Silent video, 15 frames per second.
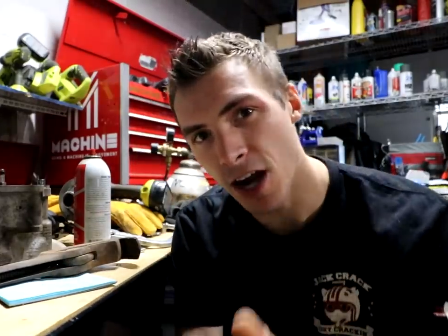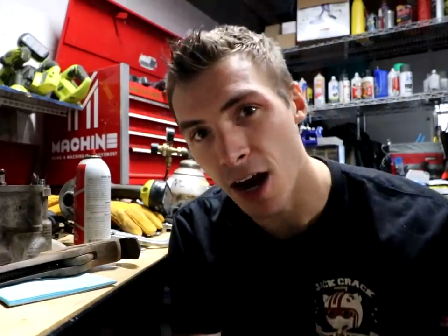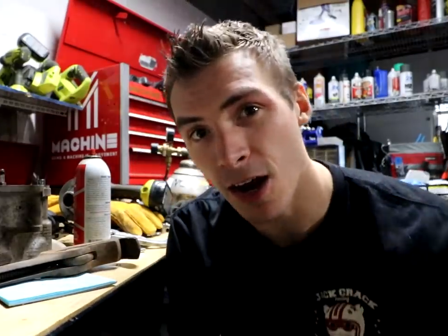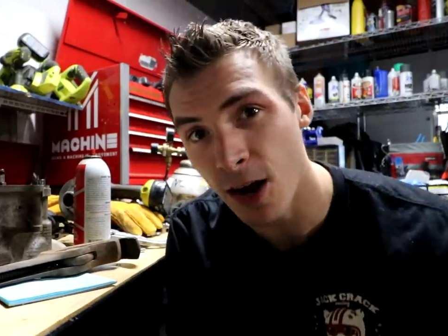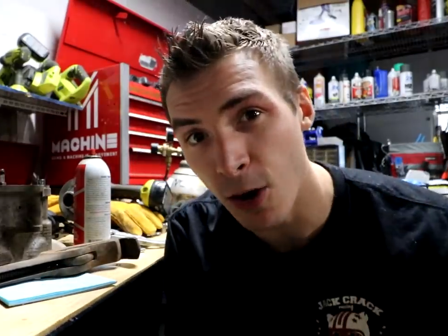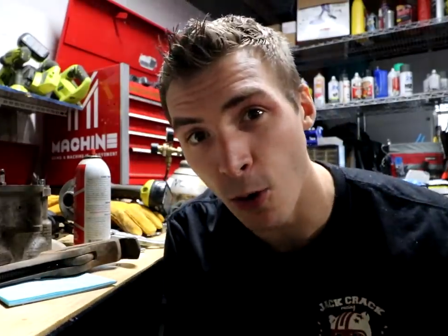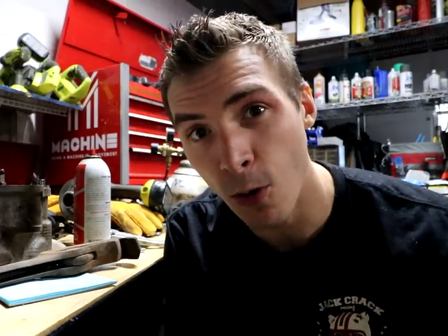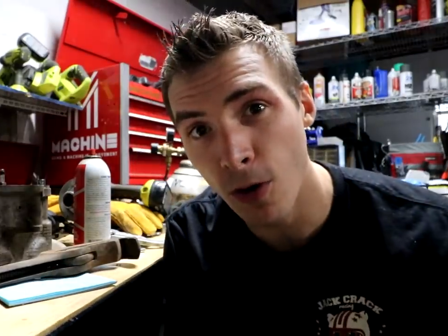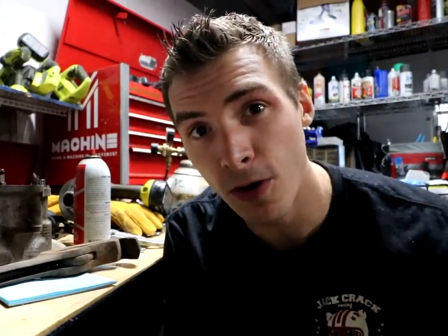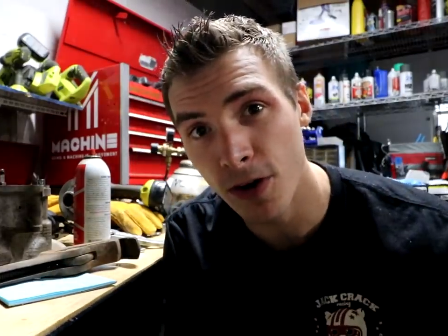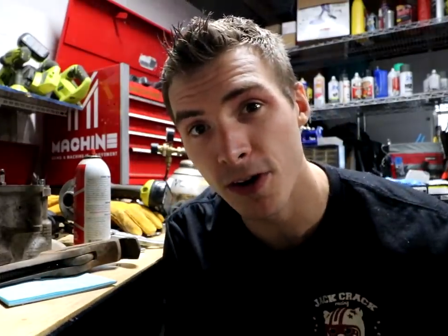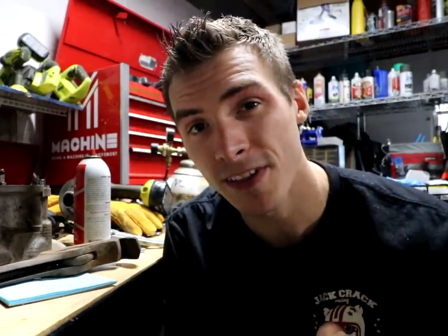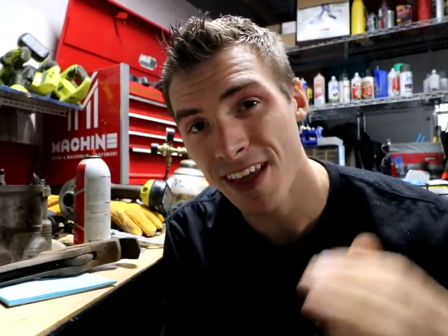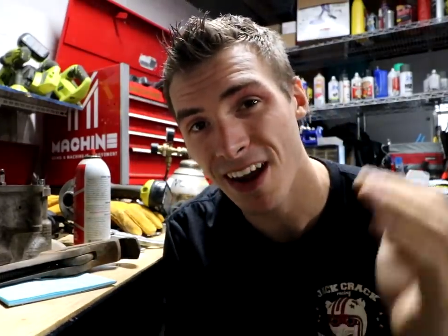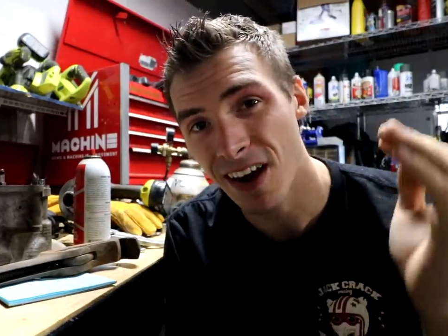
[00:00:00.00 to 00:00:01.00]
are
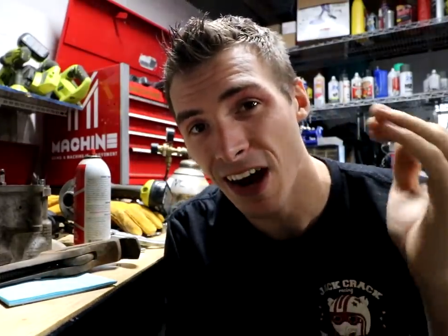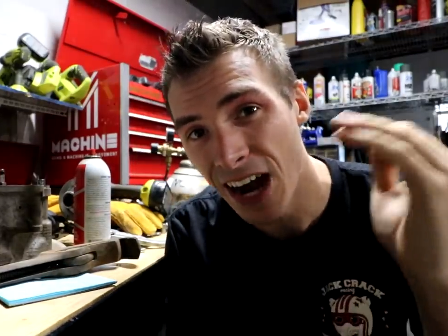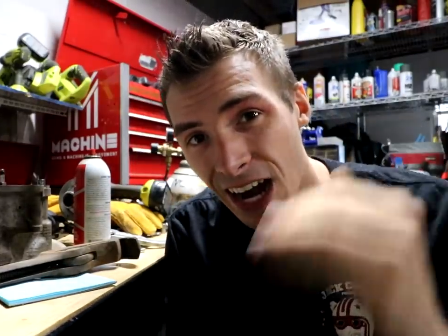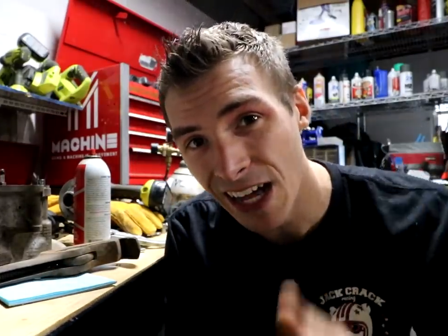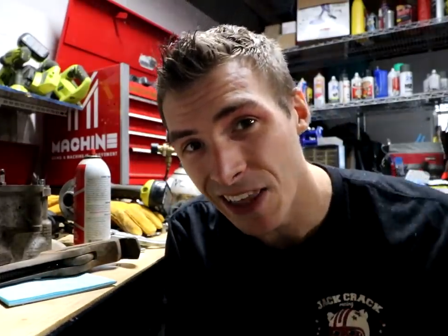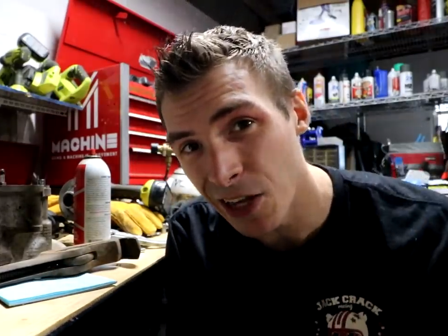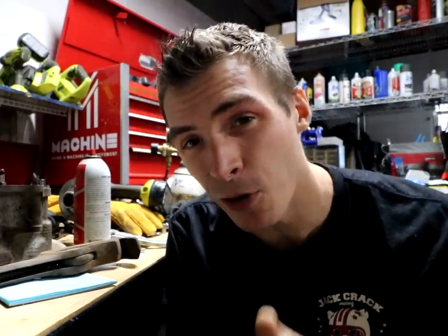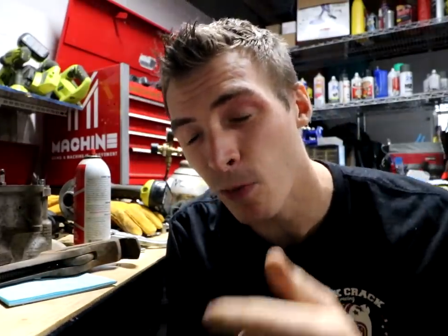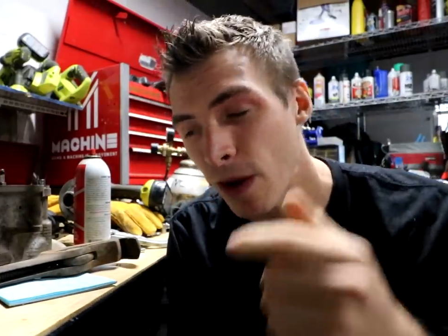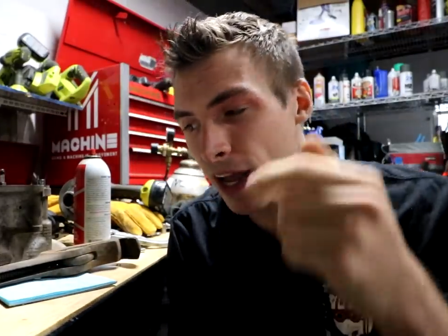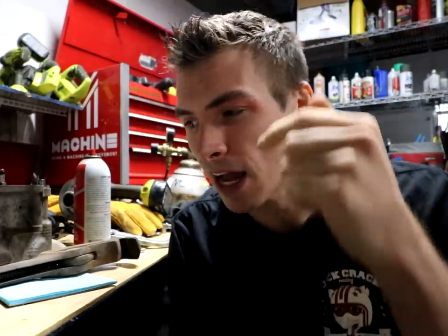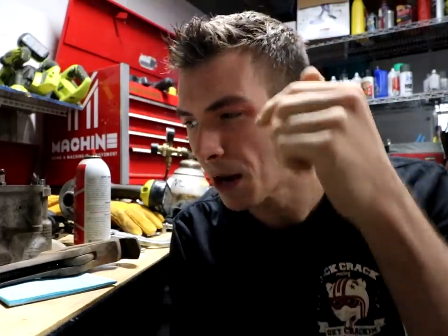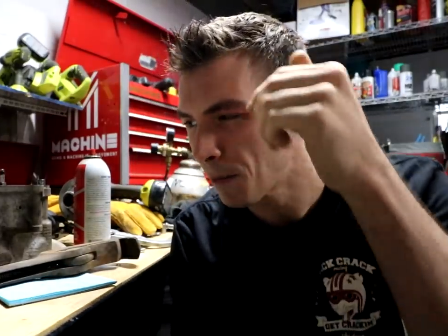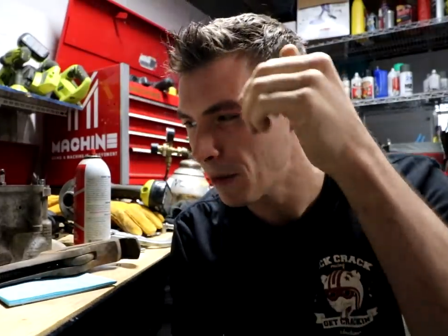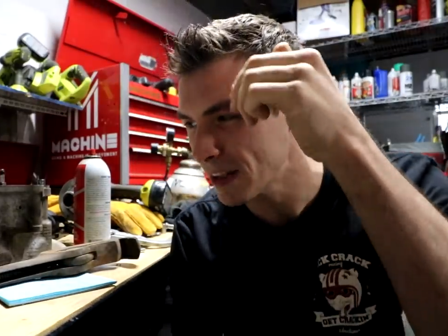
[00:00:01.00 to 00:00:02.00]
ordered, they are on their way.
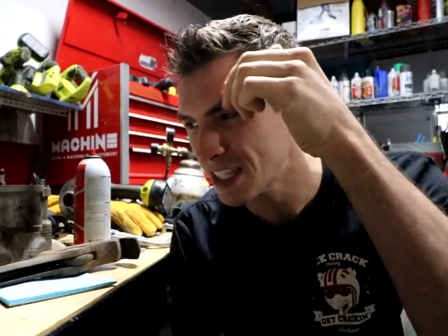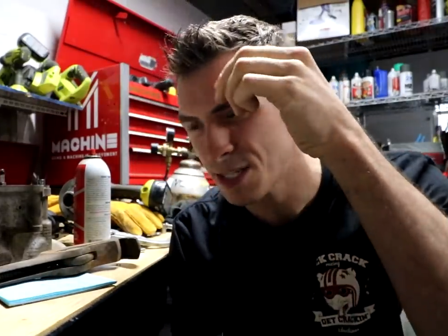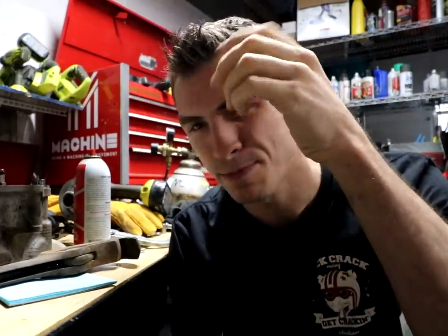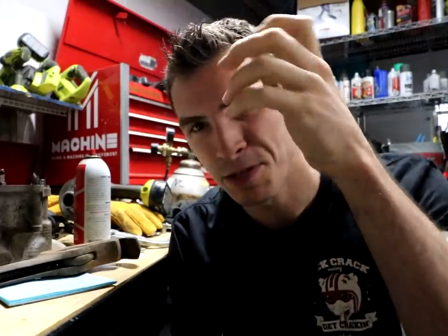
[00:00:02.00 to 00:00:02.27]
I want this